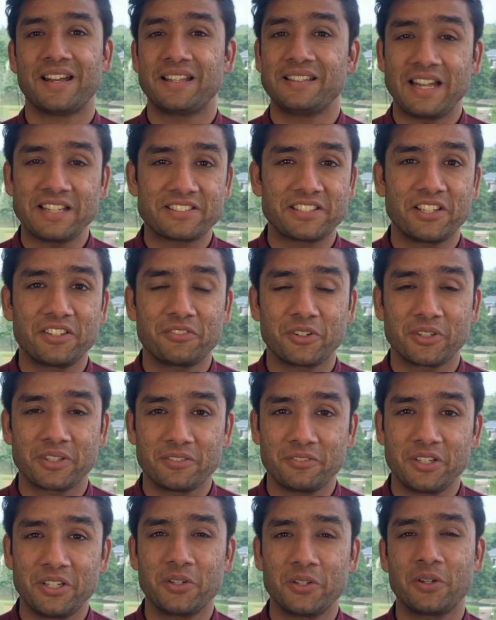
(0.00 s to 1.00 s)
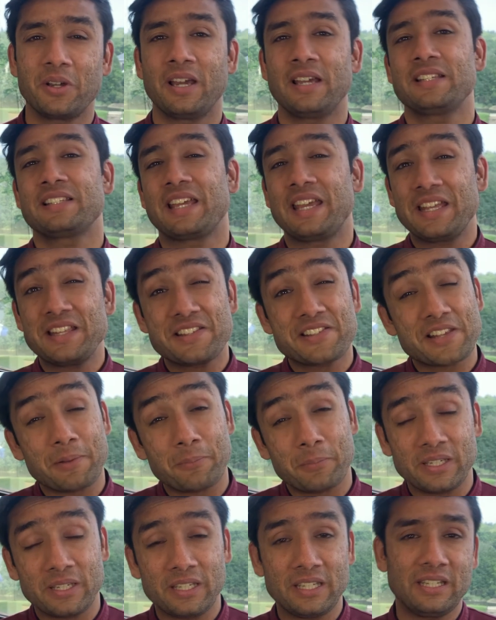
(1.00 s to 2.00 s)
That's it for the video, guys. In
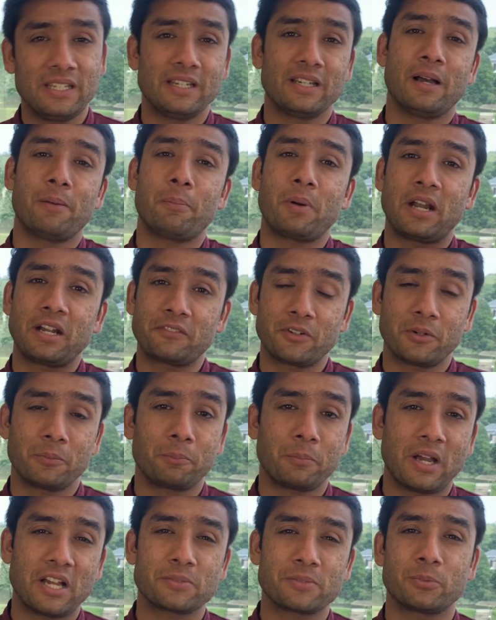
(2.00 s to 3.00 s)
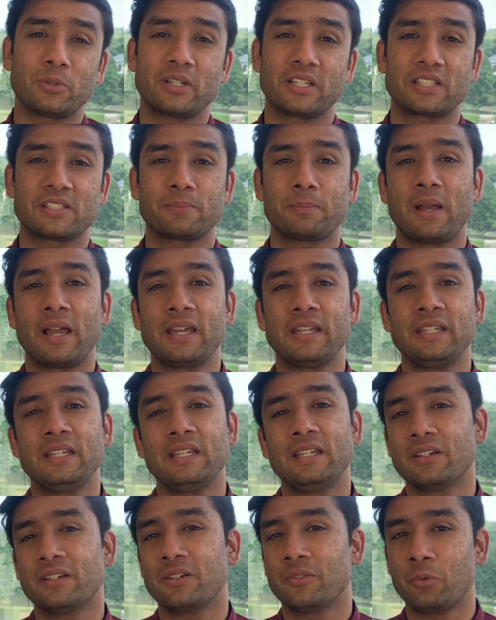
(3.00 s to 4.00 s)
summary, apart from passport expiry,